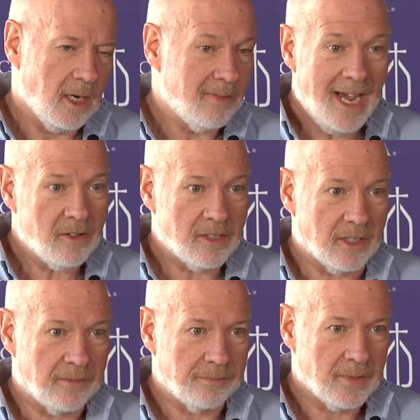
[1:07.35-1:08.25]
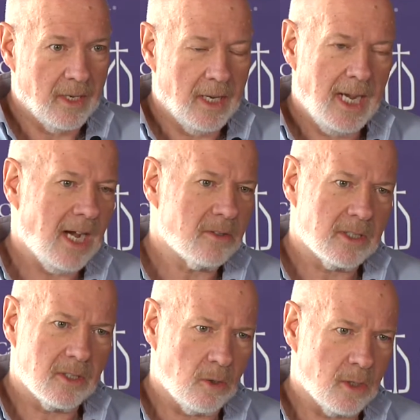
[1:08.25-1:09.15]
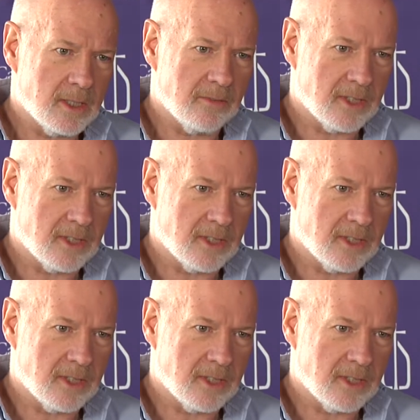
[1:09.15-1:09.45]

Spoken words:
of housing. Housing costs have